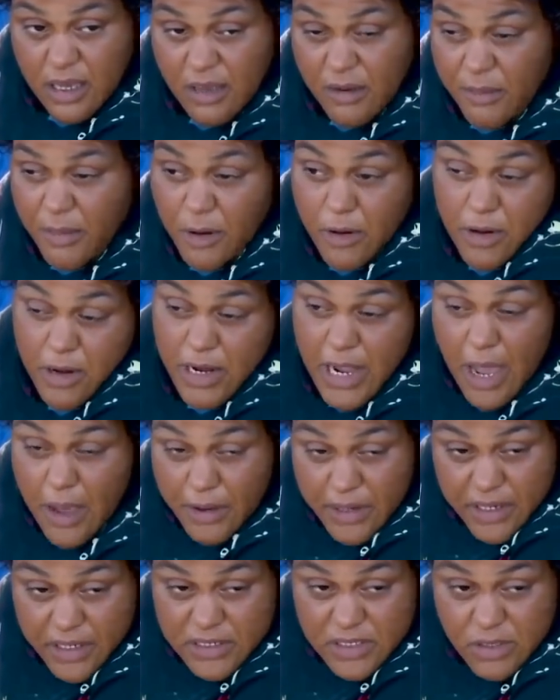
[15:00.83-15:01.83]
I'm already
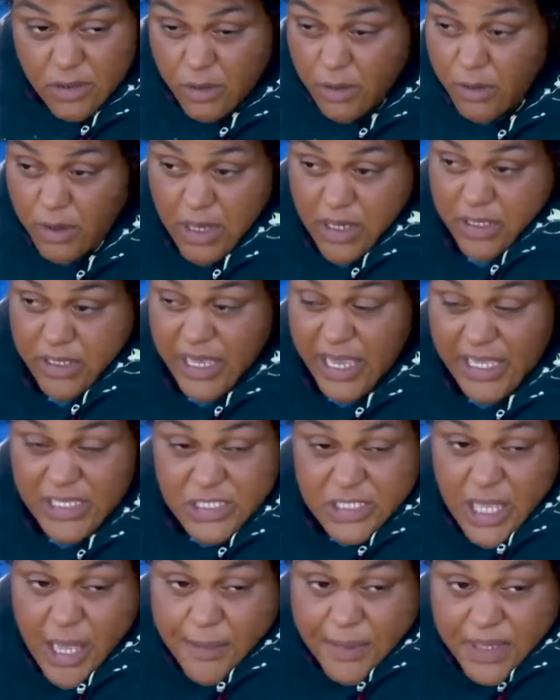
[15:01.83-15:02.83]
out here, so you can't
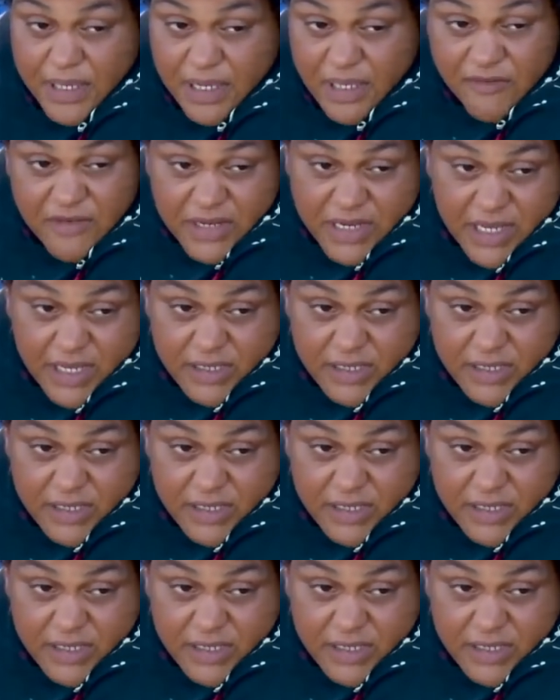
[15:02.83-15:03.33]
stop it if it